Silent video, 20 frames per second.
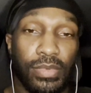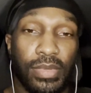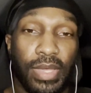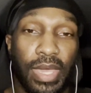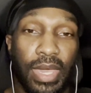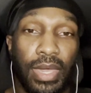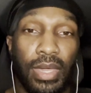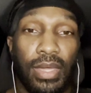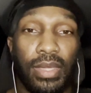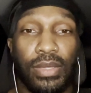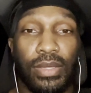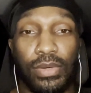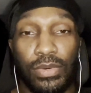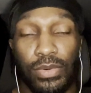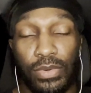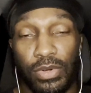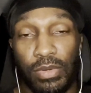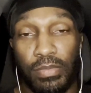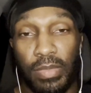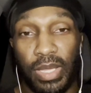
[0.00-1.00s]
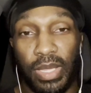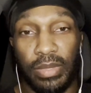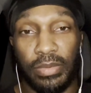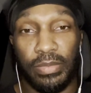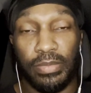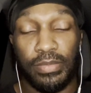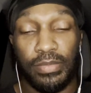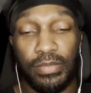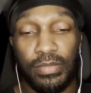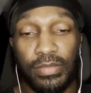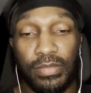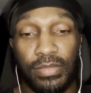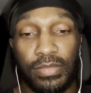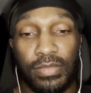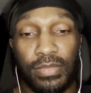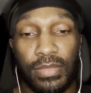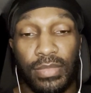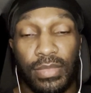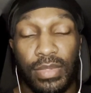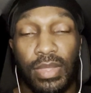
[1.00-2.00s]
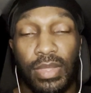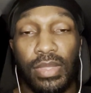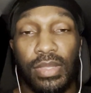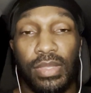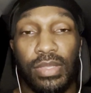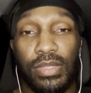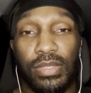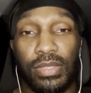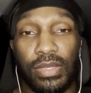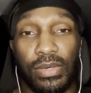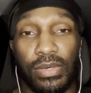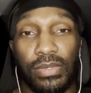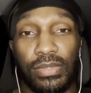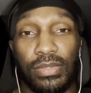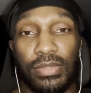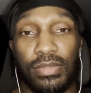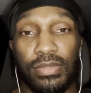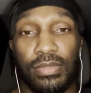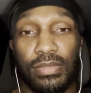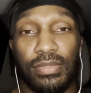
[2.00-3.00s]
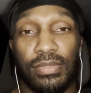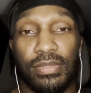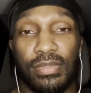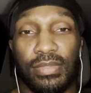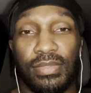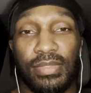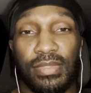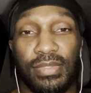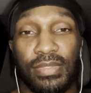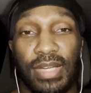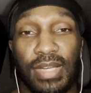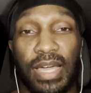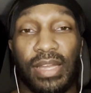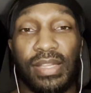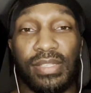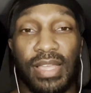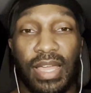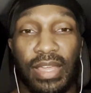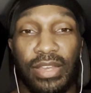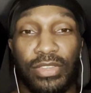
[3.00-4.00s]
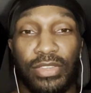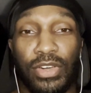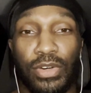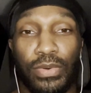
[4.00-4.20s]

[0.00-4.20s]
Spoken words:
A or B. So I decided to go